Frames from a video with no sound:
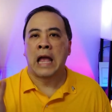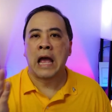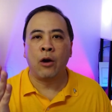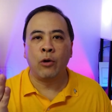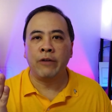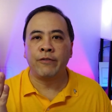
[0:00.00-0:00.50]

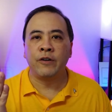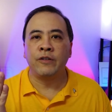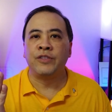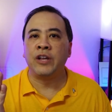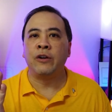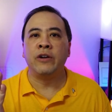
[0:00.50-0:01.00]
However,
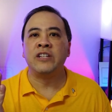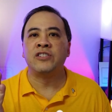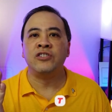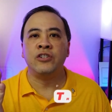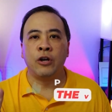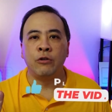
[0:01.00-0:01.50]
there is
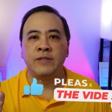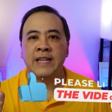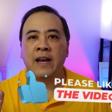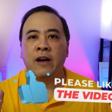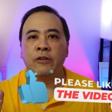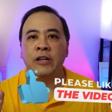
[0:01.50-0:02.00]
no
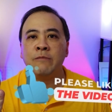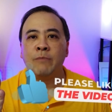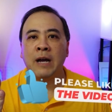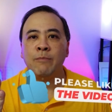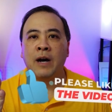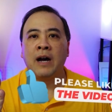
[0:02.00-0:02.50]
doubt in
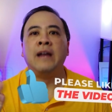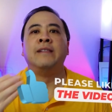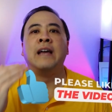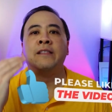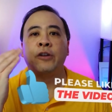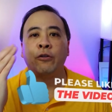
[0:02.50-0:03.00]
my mind
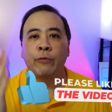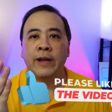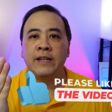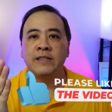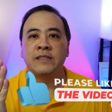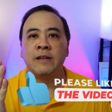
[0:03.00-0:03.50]
that the
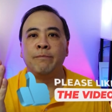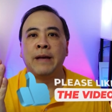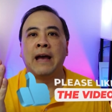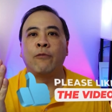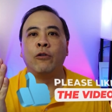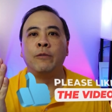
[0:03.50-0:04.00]
greatest
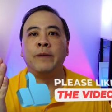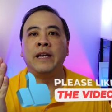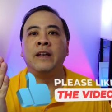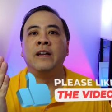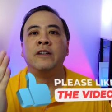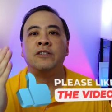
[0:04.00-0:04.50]
impact will
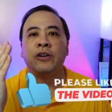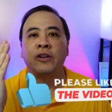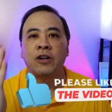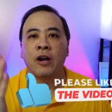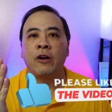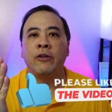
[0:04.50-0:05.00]
be to
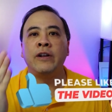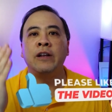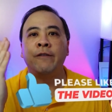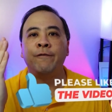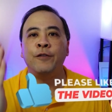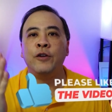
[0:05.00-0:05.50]
current
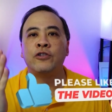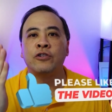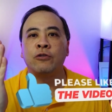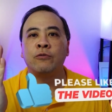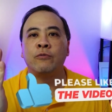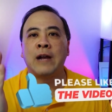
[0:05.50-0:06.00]
and future